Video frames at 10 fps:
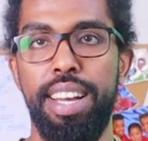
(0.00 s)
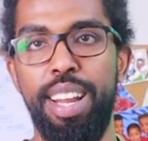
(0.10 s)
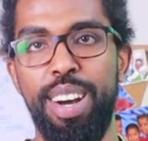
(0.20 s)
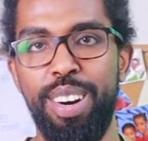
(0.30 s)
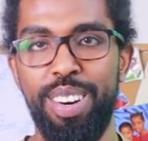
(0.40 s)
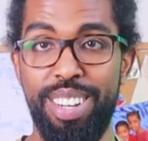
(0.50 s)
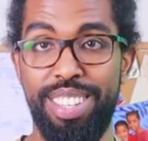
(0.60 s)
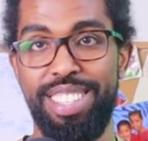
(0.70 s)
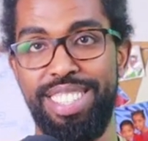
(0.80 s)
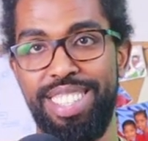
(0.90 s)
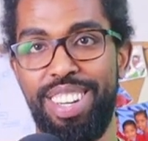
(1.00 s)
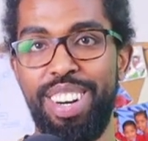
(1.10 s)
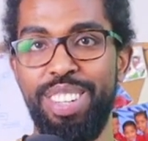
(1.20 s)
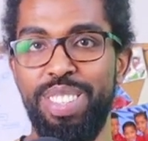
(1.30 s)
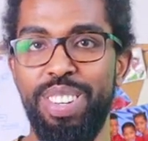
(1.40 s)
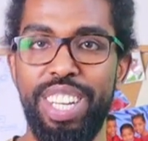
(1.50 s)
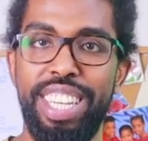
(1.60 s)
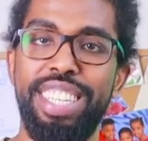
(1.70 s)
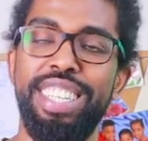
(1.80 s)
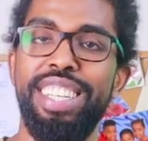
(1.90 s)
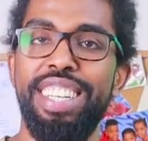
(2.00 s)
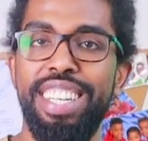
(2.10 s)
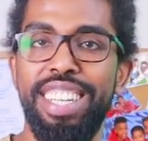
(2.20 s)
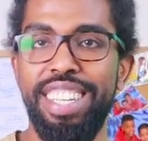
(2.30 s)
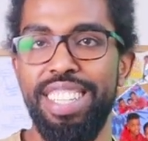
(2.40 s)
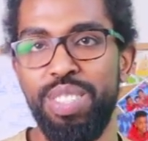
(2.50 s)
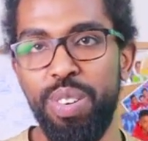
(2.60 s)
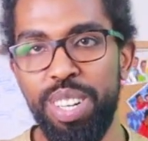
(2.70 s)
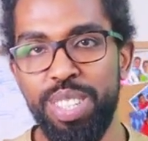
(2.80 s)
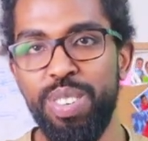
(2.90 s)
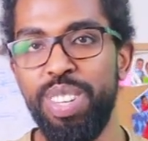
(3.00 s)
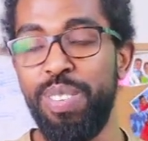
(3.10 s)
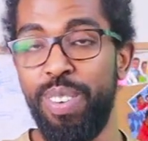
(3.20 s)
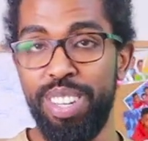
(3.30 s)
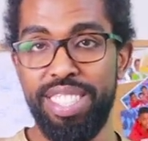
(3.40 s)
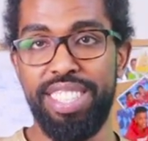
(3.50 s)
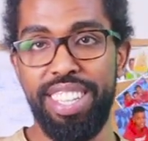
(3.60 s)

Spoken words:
Hello, how are you doing? 2024 is